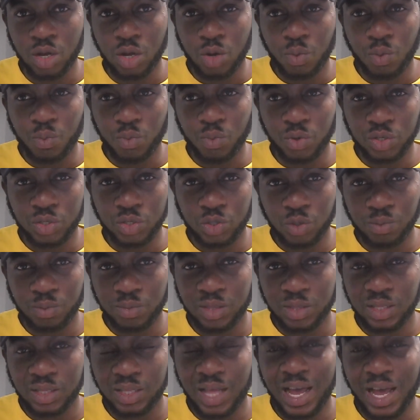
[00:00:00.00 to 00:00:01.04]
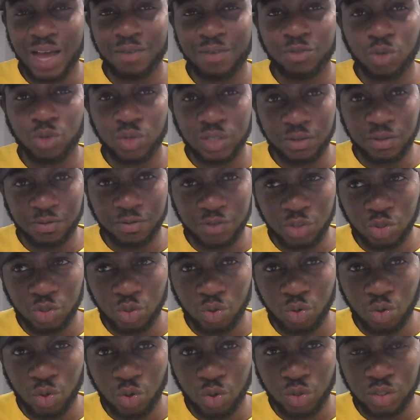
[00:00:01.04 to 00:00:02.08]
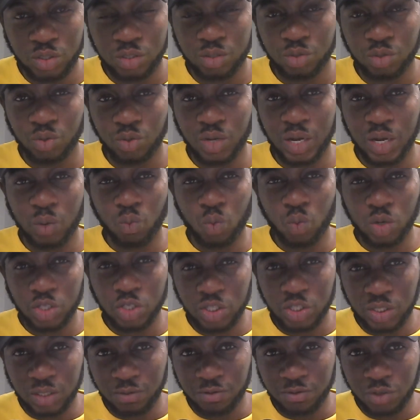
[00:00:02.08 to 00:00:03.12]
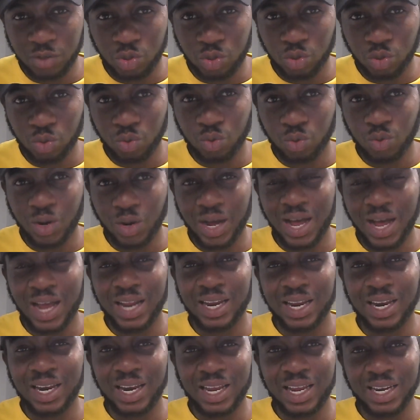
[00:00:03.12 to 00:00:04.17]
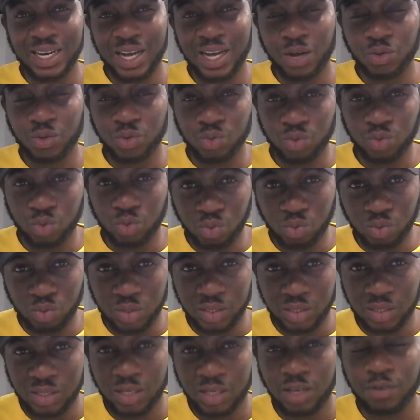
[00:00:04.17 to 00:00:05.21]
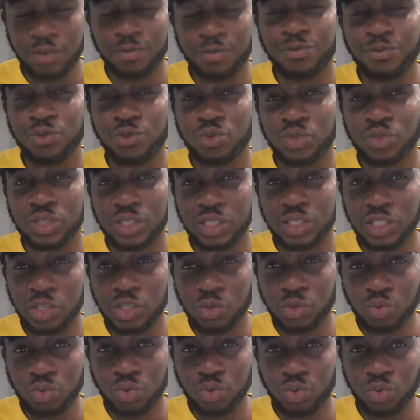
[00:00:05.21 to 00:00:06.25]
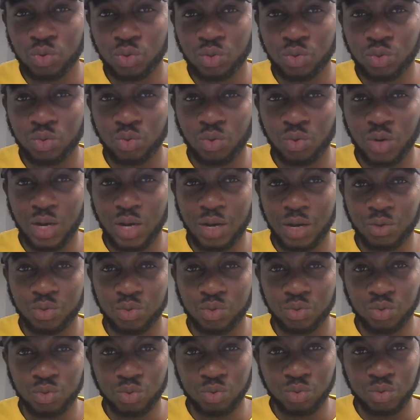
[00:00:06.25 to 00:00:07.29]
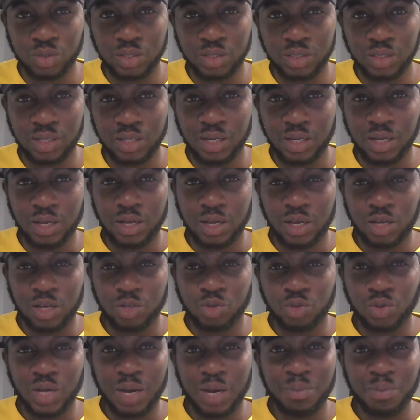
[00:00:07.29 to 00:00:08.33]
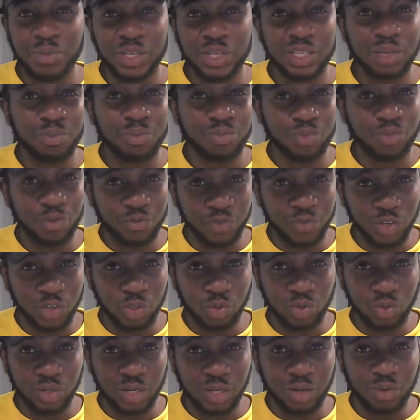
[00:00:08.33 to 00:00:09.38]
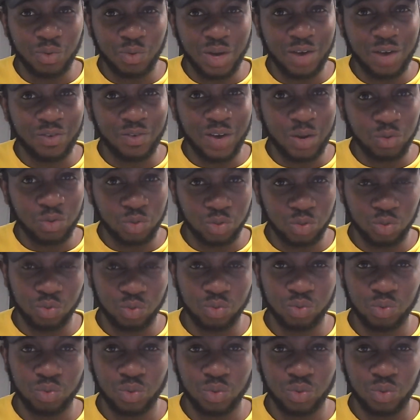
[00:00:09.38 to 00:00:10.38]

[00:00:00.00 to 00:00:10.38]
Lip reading: But it's something I have done a video on. You can watch the video and learn how to do it. If you still don't know how to do it, you can meet a professional around you